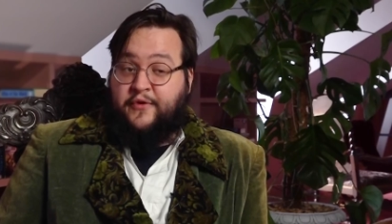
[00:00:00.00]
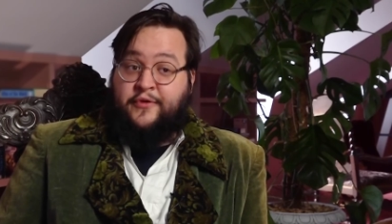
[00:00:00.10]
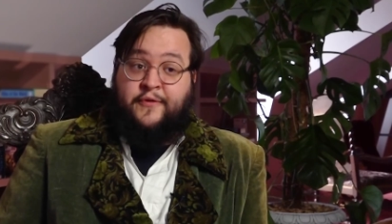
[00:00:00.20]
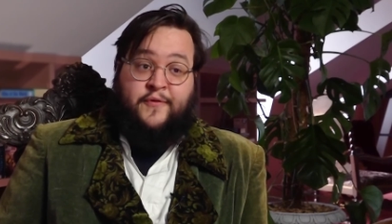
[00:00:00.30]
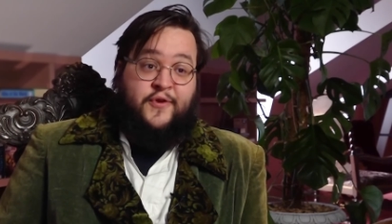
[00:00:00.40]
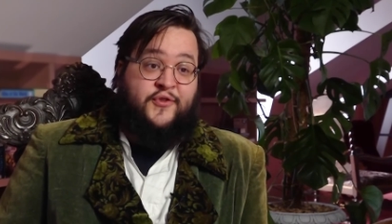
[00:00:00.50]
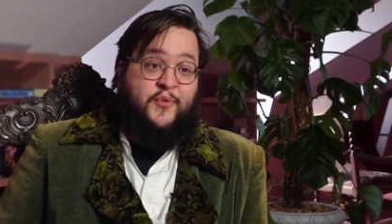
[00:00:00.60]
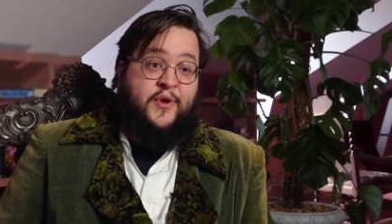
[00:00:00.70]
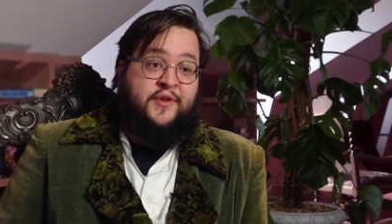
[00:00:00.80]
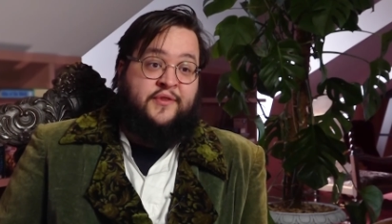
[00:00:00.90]
You're the first
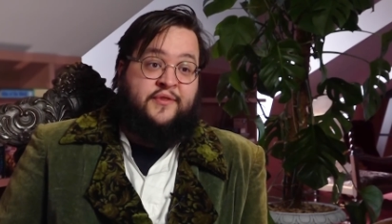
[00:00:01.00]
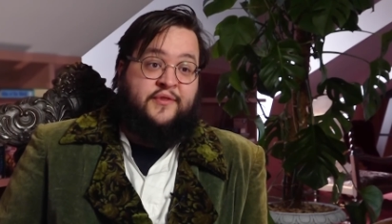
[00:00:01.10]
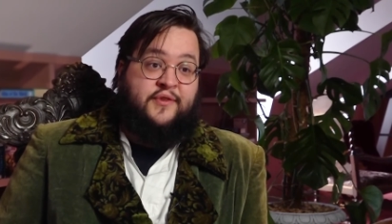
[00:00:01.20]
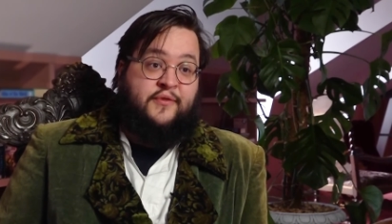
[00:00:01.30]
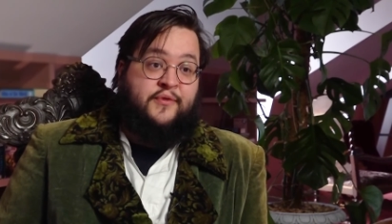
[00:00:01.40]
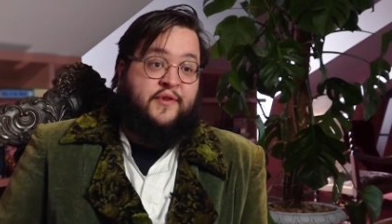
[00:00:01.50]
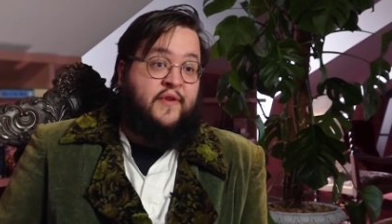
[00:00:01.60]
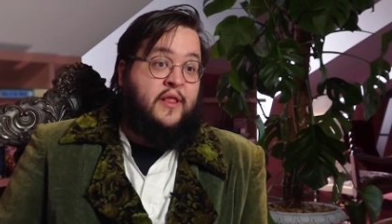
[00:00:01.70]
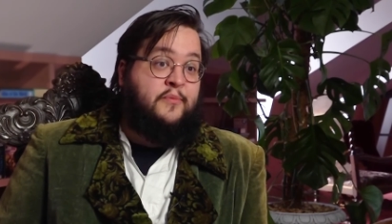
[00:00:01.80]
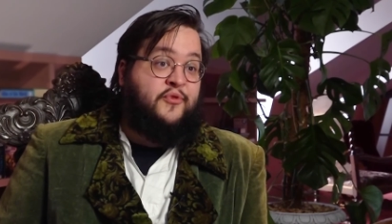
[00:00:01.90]
ones to develop